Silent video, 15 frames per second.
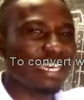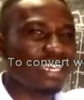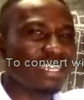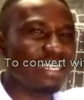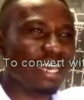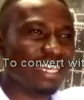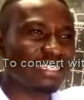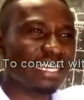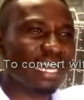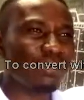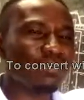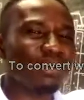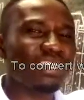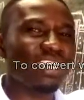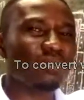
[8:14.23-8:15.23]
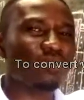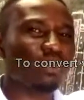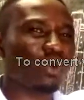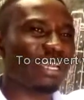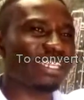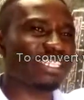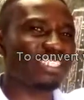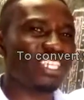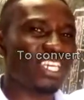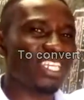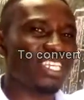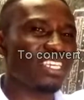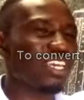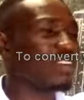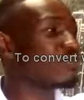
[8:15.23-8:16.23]
that ammonium chloride jelly
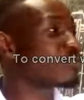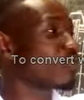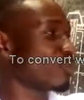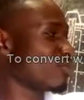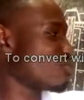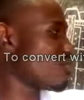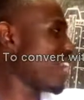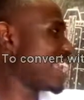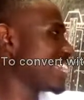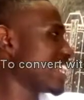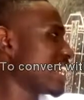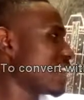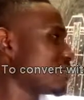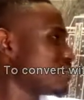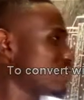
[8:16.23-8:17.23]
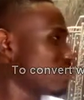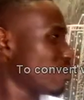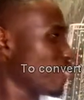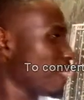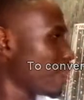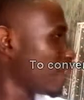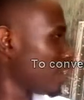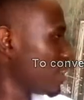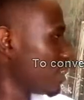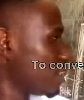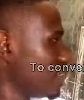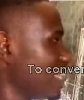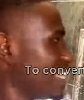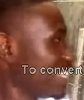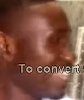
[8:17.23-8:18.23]
from drying up.
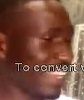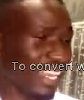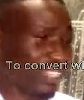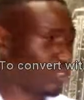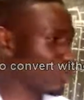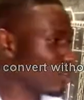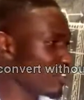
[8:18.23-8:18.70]
Then, like I told